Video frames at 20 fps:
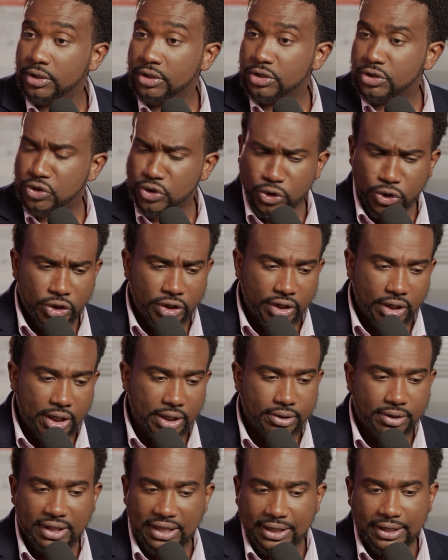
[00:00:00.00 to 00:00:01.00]
So you're
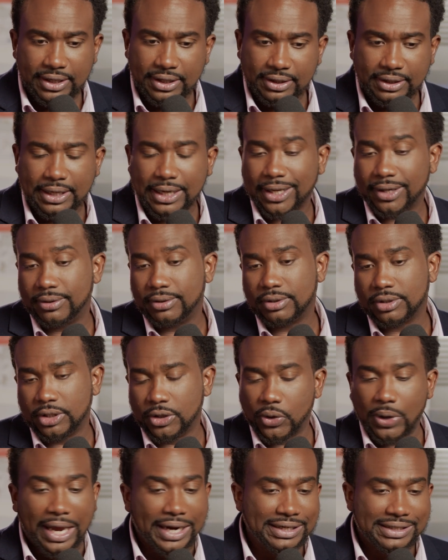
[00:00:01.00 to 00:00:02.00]
not thinking that, you know,
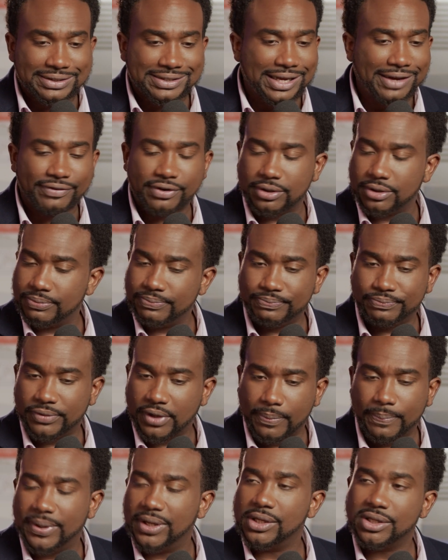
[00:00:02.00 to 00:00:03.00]
I need to have a, a
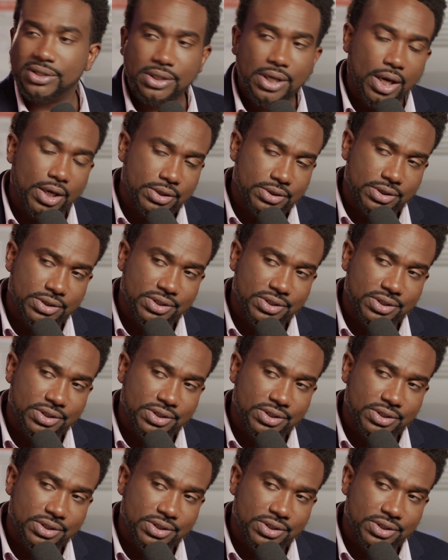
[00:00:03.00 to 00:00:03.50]
million dollars to